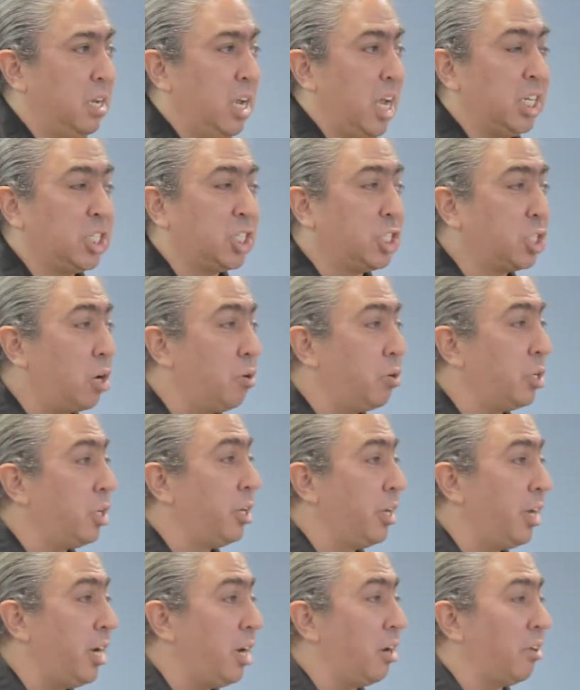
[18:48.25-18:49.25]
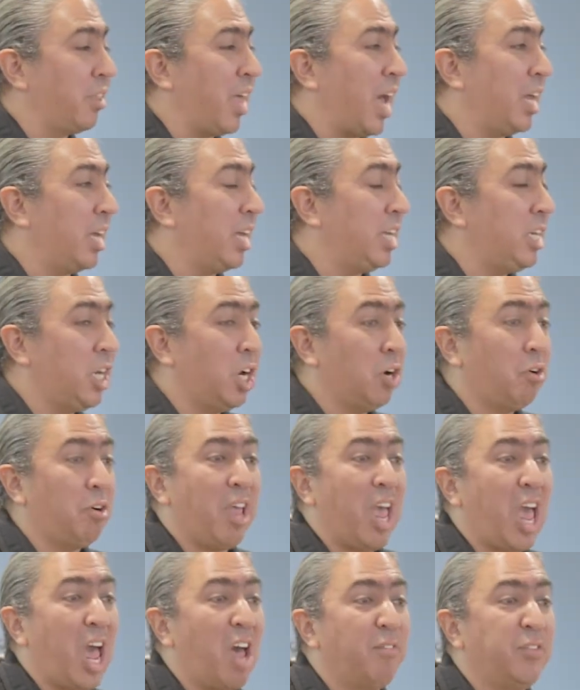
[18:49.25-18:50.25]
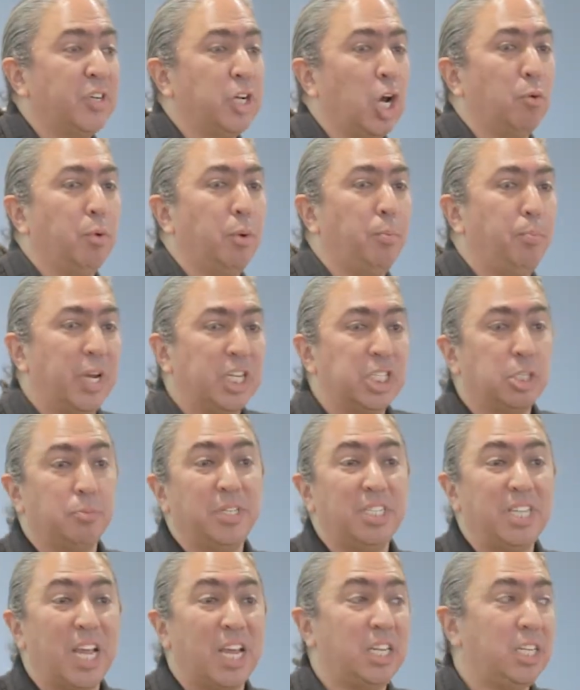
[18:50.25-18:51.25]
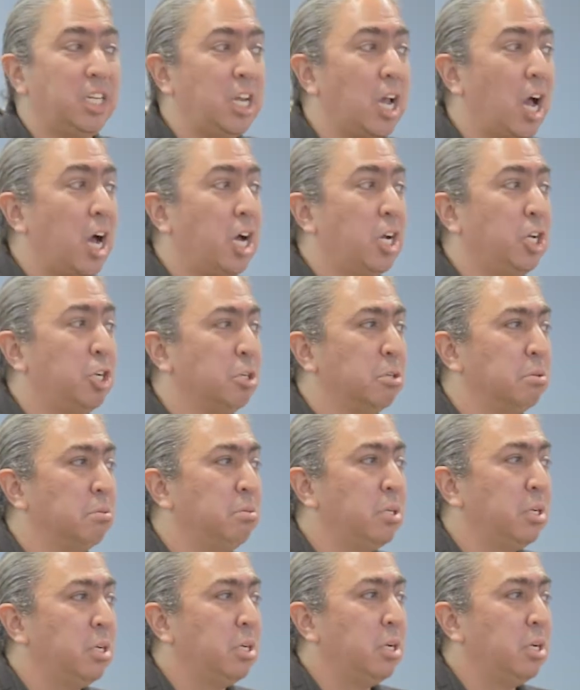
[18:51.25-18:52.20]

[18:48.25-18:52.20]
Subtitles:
It's so clear that a year and a half ago when Benjamin Netanyahu